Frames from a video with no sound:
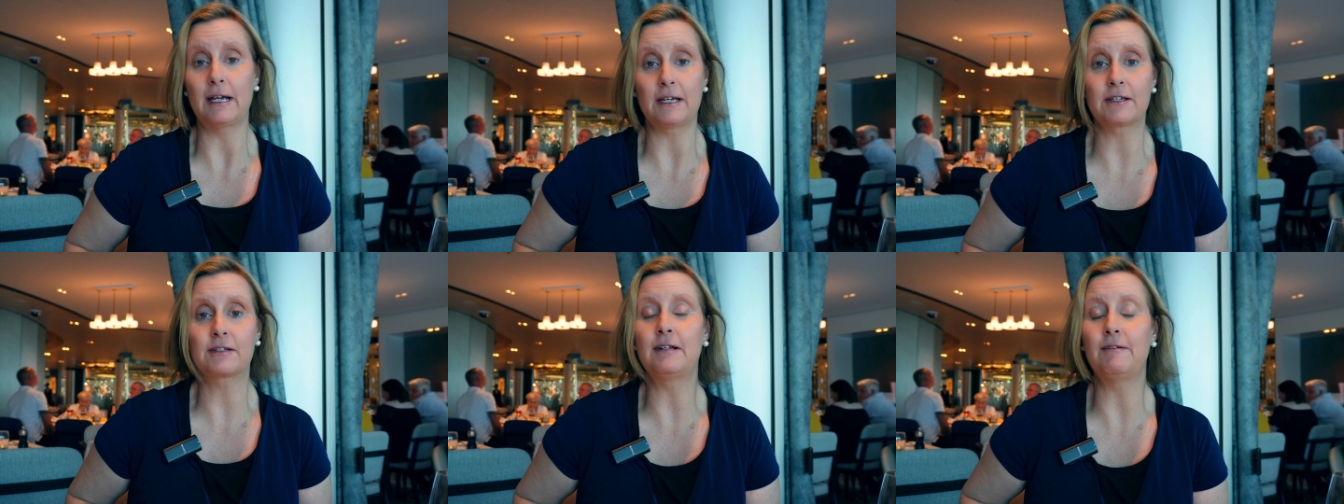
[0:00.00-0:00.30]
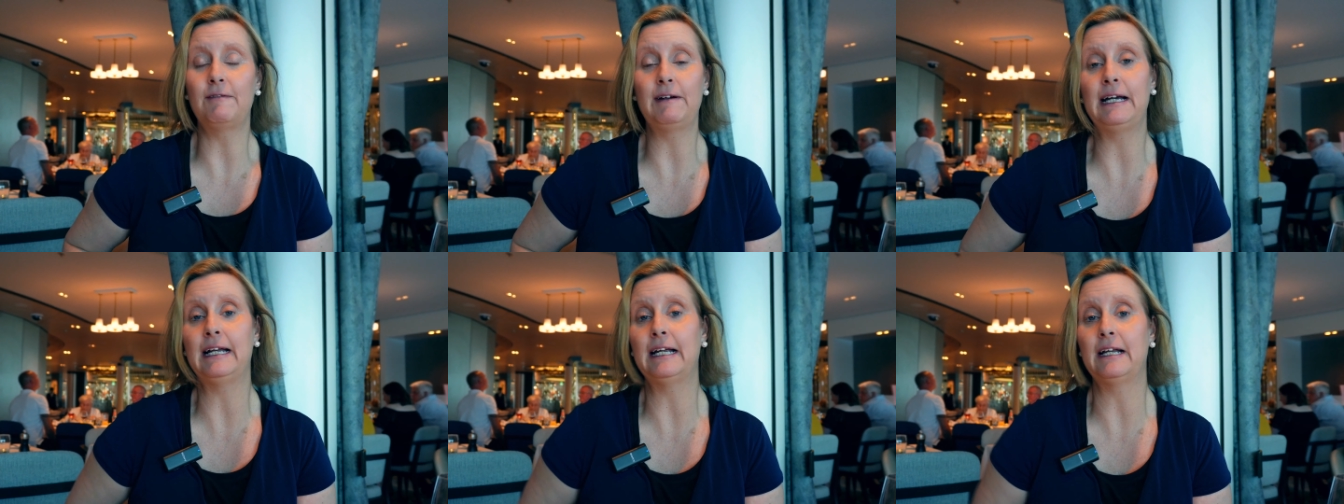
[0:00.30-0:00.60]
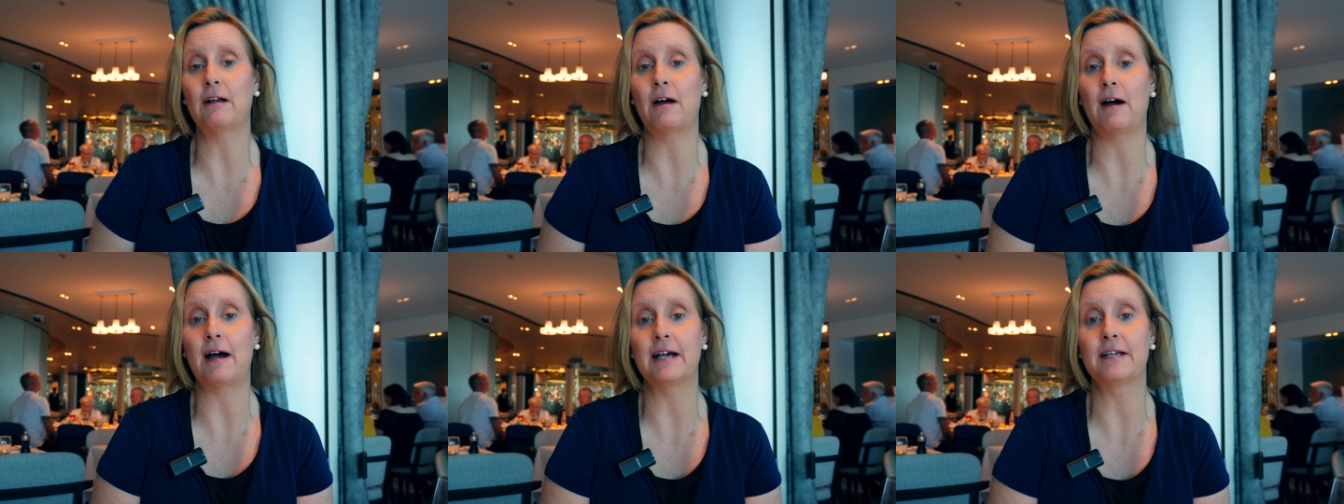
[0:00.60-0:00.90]
It's
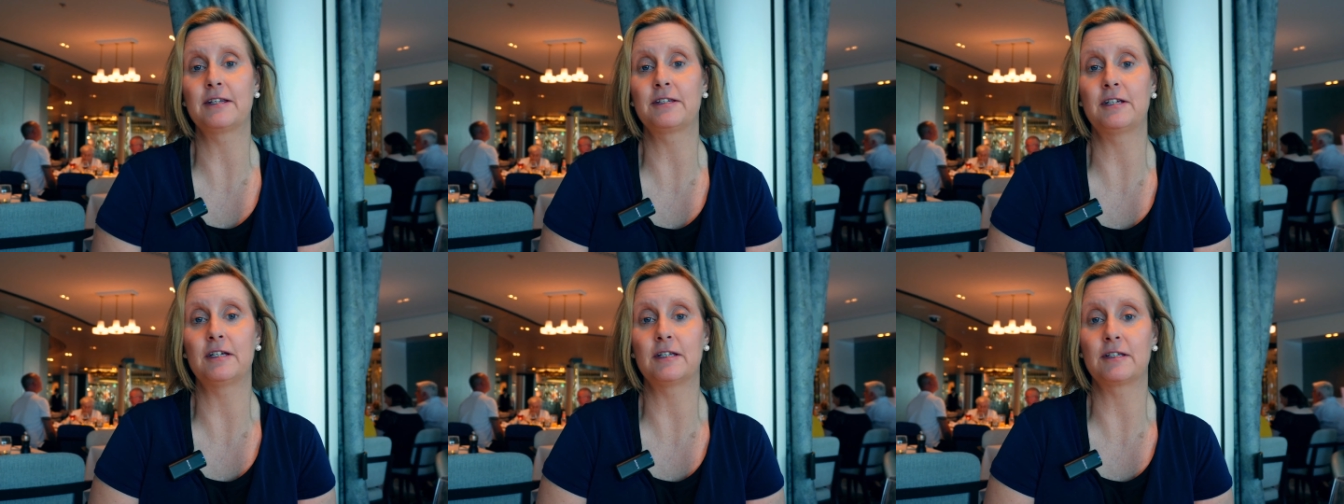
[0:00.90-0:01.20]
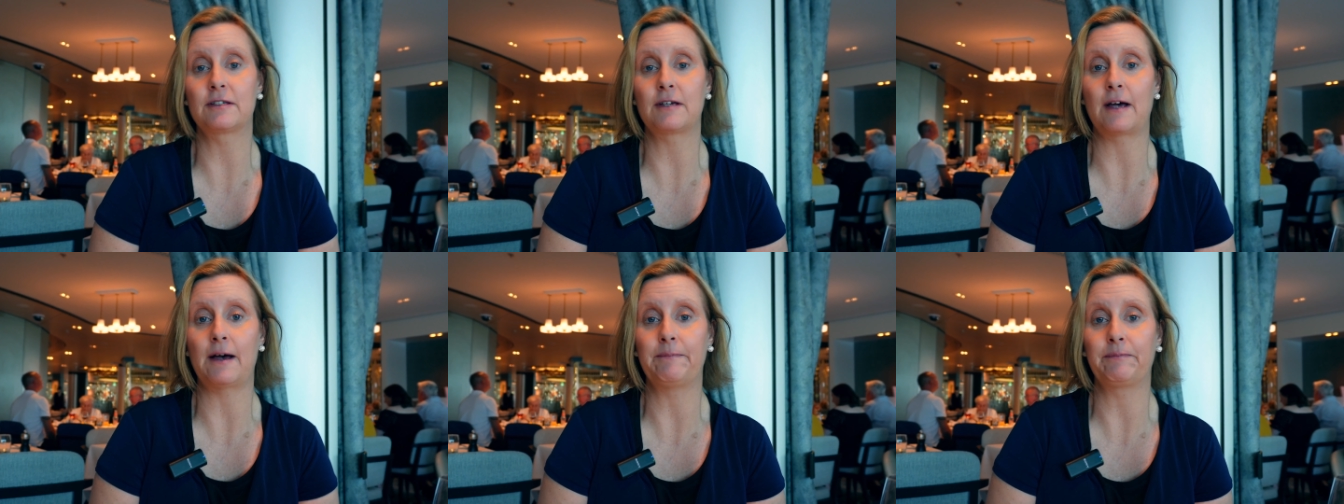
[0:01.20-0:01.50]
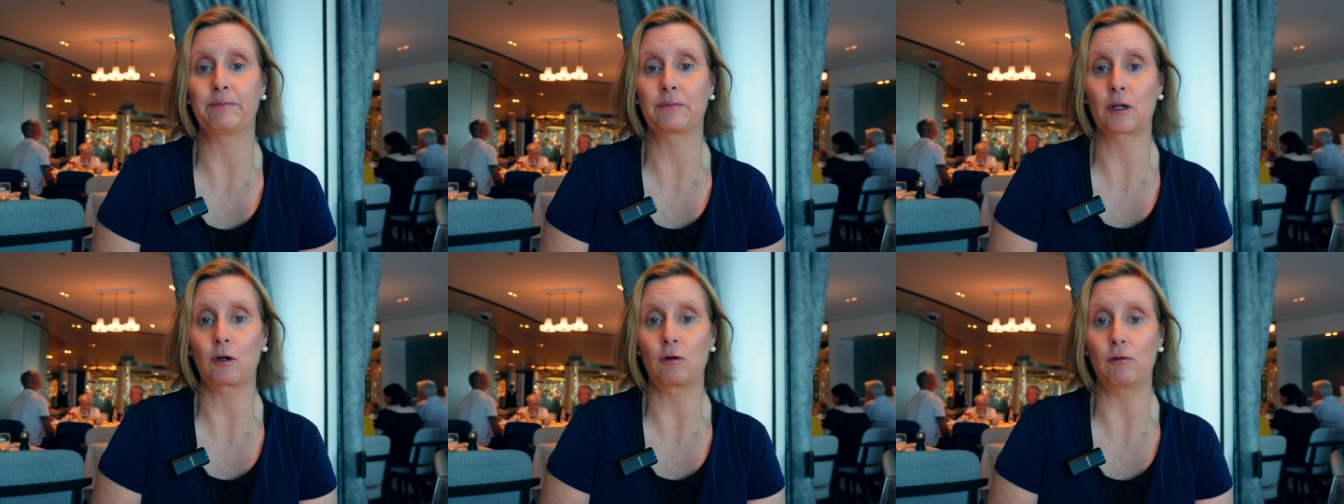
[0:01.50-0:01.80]
really nice. It's
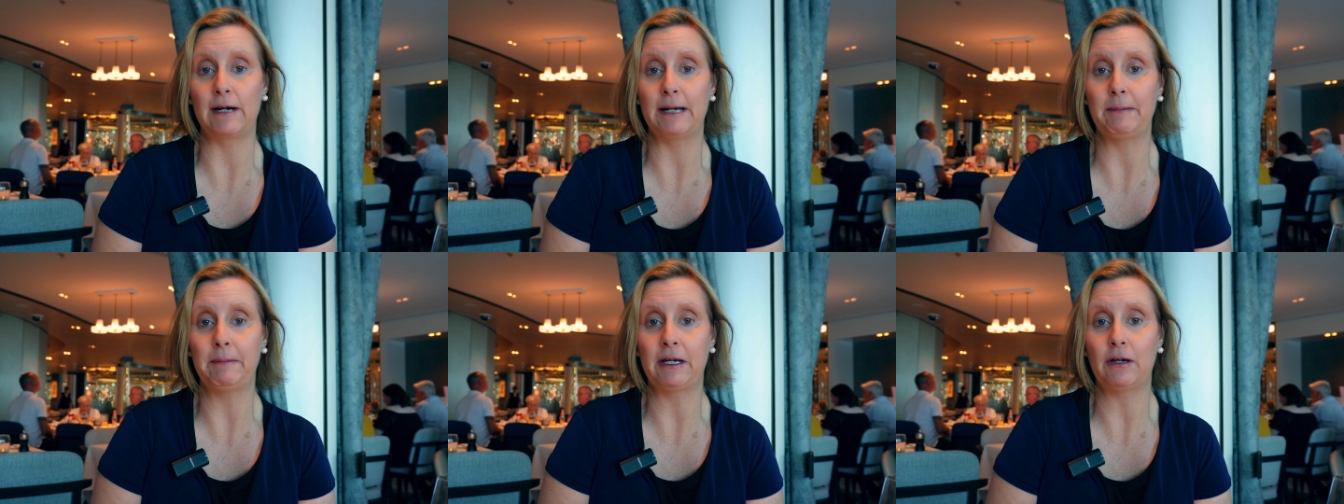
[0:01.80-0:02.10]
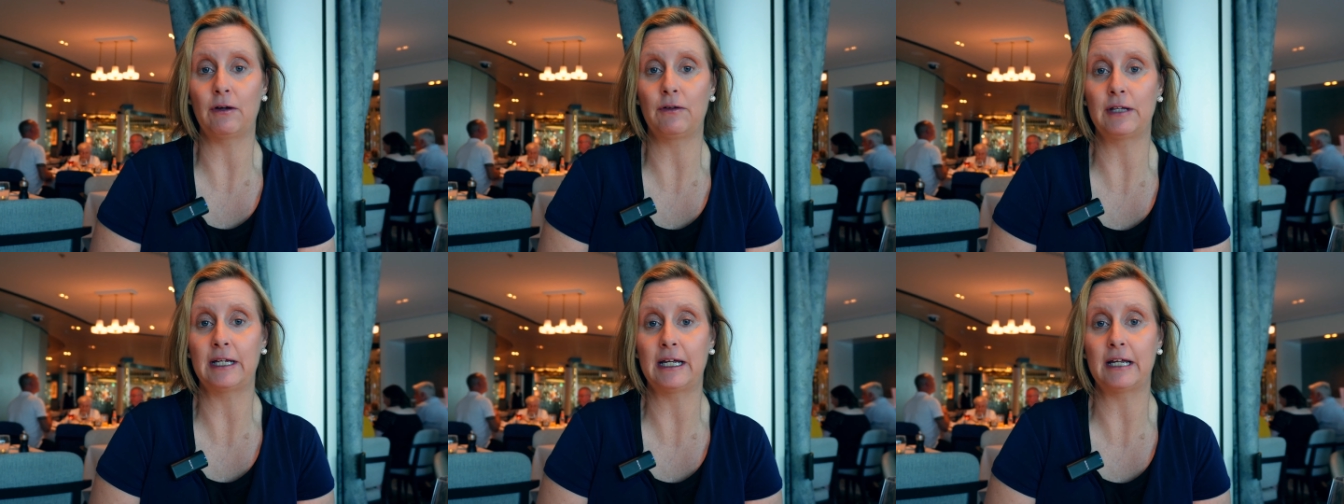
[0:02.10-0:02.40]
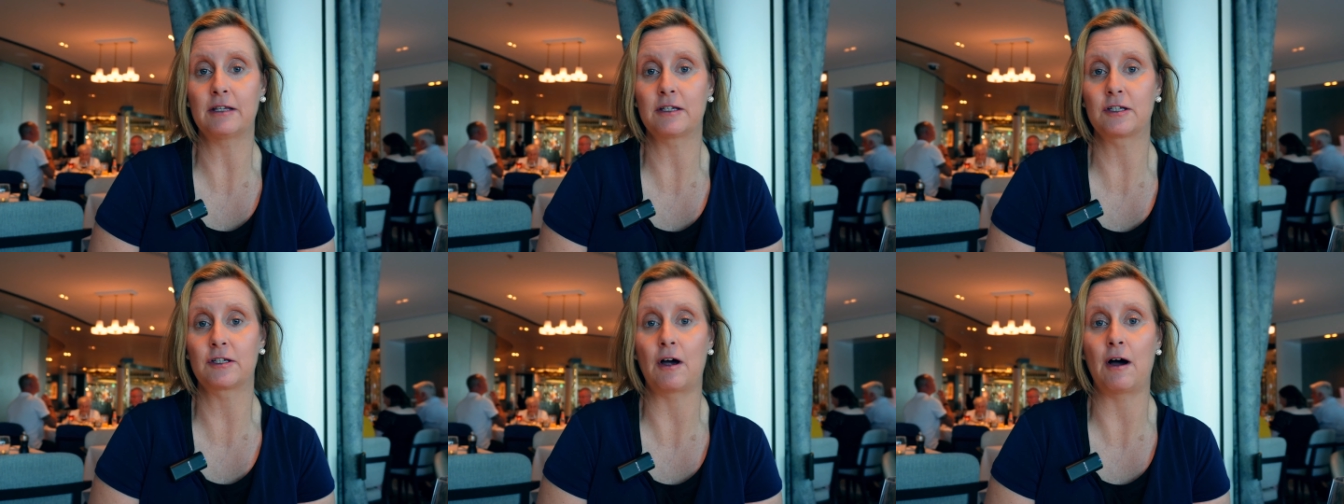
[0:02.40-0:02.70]
um, creamy on the
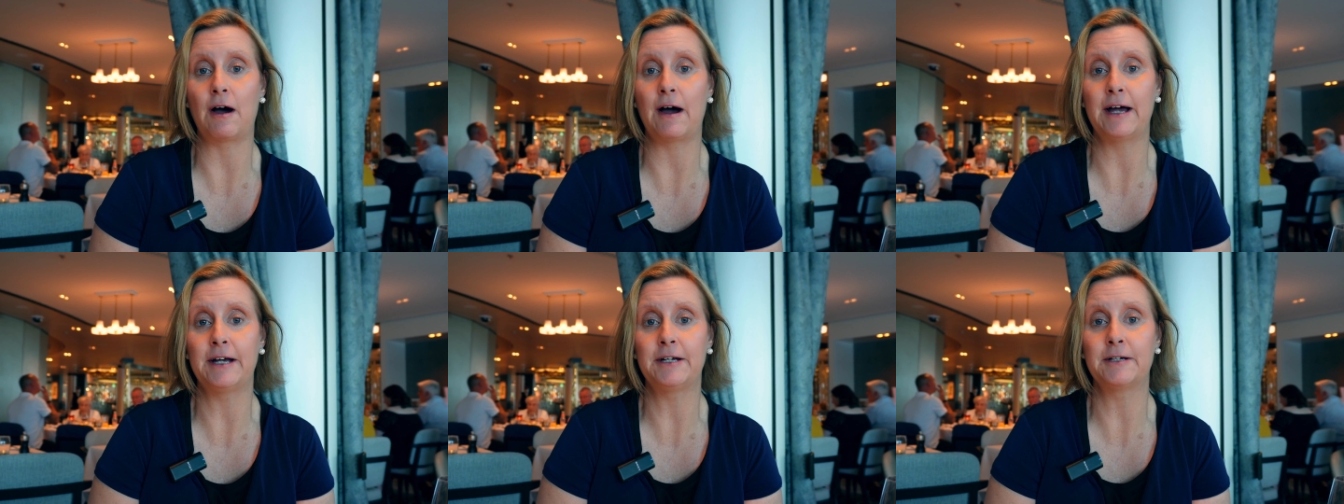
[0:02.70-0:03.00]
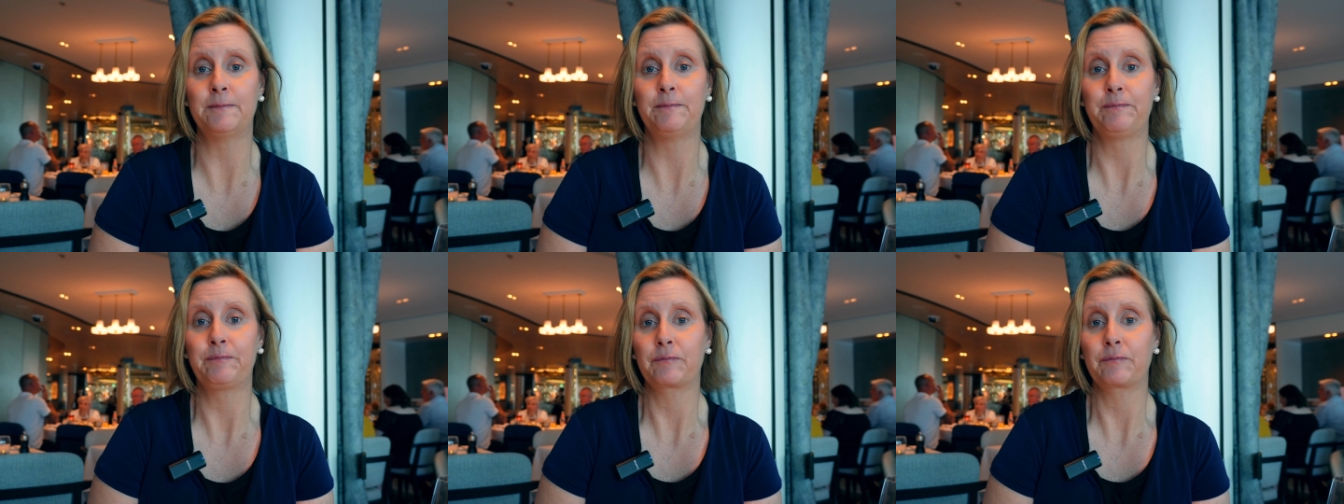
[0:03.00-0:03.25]
inside